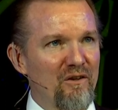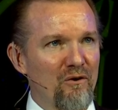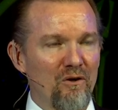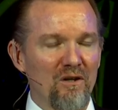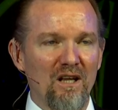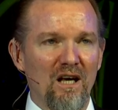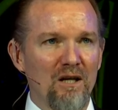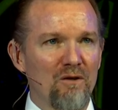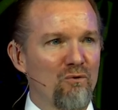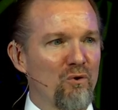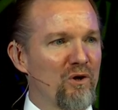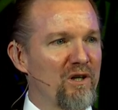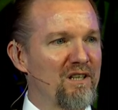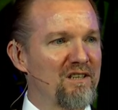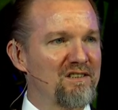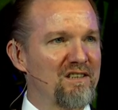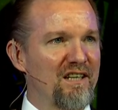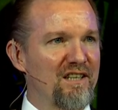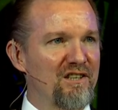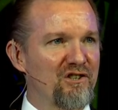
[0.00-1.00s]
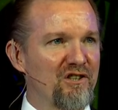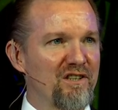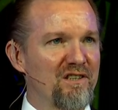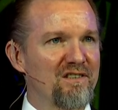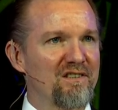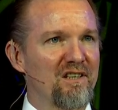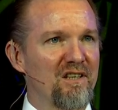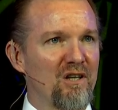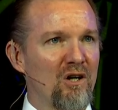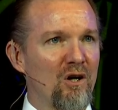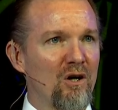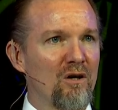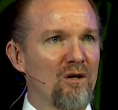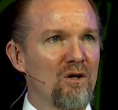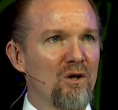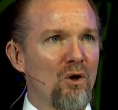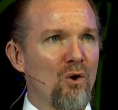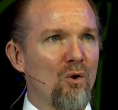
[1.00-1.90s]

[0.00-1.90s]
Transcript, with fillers: There are a lot of organizations that are